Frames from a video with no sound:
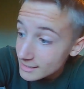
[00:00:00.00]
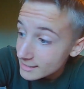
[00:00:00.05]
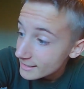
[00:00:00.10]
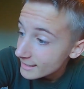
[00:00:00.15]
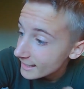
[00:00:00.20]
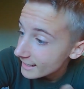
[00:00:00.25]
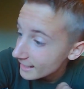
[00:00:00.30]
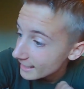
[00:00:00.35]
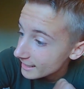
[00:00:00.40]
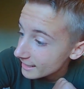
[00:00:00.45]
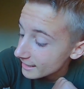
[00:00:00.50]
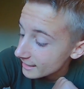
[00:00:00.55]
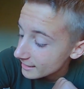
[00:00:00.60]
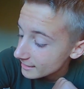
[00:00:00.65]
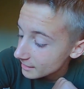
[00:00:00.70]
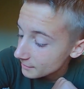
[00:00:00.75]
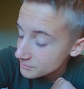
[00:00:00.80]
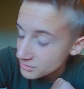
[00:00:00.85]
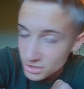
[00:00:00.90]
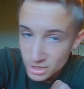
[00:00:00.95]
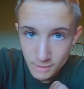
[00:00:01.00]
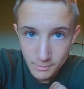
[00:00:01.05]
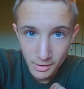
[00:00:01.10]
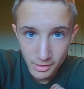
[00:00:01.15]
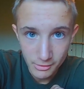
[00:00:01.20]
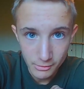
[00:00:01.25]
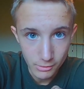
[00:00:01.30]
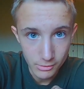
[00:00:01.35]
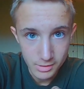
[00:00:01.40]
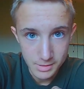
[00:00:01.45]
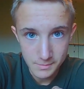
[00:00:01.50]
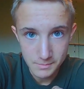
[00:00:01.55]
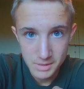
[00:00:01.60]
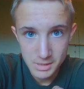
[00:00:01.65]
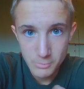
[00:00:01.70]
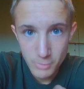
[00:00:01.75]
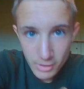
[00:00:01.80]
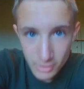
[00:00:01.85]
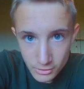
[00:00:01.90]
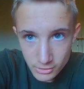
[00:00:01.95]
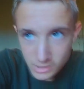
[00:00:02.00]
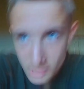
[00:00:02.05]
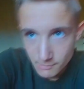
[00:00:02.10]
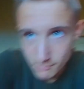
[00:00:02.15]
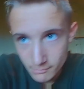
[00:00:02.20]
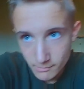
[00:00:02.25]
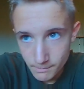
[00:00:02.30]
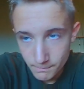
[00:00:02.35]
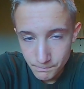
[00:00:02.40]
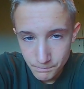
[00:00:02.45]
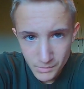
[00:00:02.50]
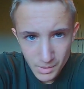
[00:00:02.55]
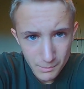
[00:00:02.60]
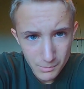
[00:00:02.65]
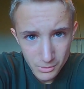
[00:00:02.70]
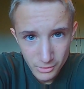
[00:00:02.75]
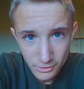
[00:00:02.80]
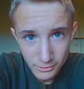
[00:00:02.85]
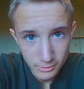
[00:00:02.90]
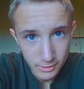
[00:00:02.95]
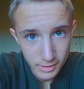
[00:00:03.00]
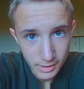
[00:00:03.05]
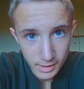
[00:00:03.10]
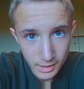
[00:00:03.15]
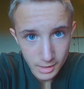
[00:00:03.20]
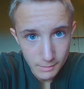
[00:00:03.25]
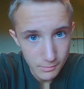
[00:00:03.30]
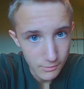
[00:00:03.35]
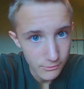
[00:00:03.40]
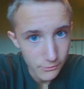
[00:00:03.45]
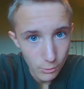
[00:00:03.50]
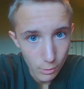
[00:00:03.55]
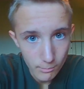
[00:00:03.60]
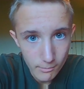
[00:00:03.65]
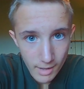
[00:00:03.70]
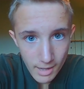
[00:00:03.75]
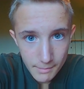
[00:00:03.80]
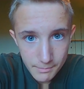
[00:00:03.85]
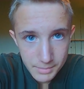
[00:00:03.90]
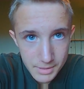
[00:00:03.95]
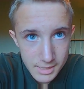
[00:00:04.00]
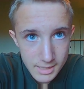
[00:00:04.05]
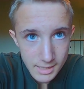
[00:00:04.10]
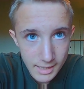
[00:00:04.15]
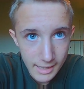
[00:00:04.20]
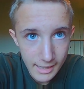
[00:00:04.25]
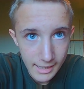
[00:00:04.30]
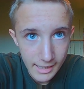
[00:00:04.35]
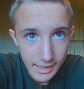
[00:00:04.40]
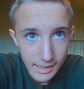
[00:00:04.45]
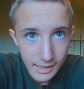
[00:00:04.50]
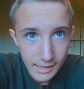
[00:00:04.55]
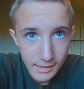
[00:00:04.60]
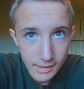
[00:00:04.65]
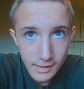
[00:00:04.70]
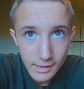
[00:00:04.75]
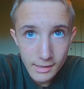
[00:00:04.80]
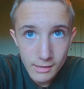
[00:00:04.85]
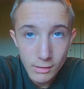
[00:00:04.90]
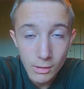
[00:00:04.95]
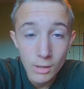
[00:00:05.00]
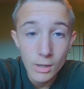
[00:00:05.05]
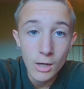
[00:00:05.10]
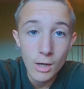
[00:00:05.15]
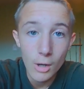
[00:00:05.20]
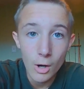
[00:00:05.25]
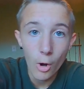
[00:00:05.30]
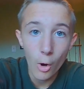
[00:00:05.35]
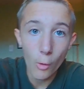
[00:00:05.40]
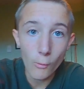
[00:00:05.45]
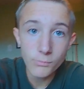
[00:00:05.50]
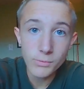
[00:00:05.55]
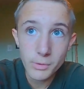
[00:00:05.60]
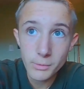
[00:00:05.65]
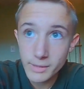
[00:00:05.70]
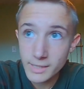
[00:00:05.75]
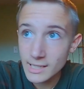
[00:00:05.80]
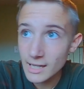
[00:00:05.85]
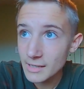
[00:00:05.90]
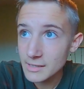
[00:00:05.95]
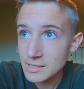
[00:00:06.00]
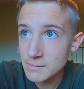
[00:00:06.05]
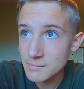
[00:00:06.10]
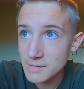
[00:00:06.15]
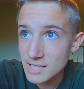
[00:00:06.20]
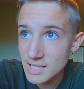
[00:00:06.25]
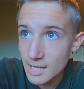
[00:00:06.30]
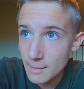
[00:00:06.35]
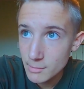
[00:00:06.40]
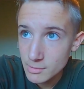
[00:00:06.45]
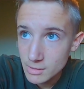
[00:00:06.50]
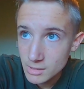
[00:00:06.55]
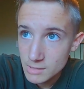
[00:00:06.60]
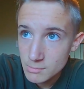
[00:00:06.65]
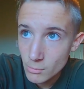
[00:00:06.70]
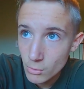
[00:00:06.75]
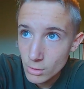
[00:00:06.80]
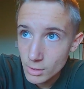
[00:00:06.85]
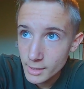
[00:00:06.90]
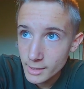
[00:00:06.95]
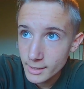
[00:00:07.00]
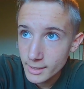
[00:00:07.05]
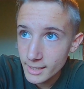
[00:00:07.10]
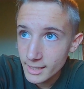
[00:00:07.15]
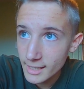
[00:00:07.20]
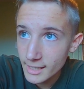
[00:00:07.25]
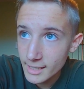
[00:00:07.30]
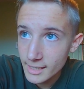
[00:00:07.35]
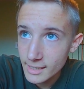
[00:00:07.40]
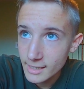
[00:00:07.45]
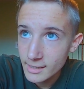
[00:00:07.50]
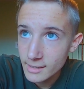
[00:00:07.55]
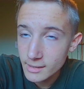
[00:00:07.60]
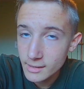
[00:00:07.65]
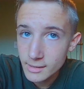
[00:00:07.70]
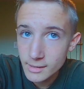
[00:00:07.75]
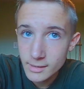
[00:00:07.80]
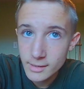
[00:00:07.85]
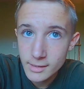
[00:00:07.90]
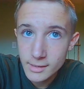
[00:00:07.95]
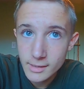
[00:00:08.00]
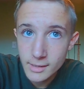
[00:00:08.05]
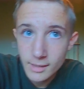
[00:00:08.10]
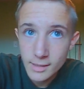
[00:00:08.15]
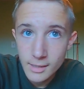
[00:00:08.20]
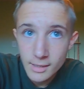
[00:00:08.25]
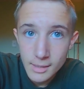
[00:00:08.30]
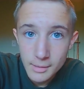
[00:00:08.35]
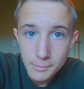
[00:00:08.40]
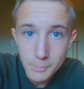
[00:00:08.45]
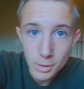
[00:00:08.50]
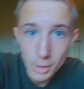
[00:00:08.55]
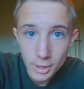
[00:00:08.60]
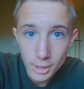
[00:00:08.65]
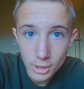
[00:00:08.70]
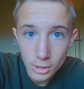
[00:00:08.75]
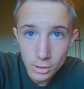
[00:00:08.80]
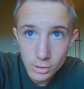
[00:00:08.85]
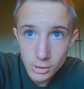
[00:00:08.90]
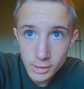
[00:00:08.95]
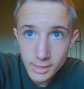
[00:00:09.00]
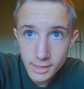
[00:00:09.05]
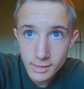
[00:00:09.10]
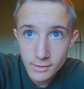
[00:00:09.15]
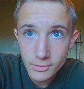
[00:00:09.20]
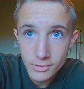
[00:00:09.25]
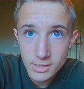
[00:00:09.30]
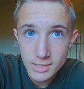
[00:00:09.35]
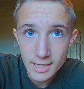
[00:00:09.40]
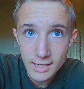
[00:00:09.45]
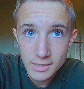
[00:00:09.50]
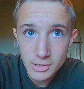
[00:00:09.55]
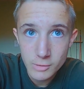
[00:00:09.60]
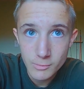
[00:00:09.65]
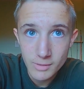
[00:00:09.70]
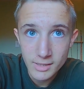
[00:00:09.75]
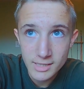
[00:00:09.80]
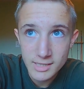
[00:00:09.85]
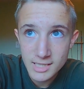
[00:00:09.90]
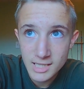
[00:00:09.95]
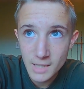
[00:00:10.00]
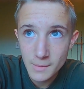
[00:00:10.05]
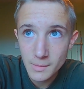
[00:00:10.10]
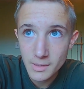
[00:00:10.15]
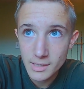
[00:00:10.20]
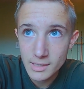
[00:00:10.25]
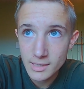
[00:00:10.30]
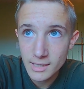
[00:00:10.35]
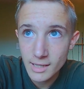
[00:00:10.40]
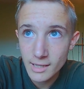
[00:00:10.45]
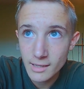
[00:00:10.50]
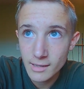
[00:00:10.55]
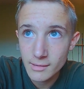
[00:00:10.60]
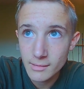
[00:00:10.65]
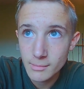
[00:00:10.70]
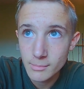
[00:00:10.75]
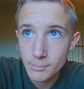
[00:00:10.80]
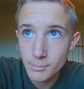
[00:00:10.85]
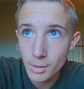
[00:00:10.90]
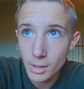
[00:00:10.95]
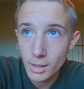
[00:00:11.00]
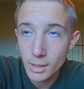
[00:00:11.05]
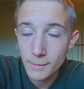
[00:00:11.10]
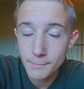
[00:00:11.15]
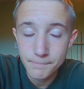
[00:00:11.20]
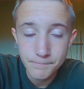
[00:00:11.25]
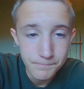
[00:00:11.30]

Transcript: and I'm just going to be throwing some spinners, some number three, number four mepps, and hopefully we can get on some salmon this morning, and pretty early, there's not too many salmon in yet, but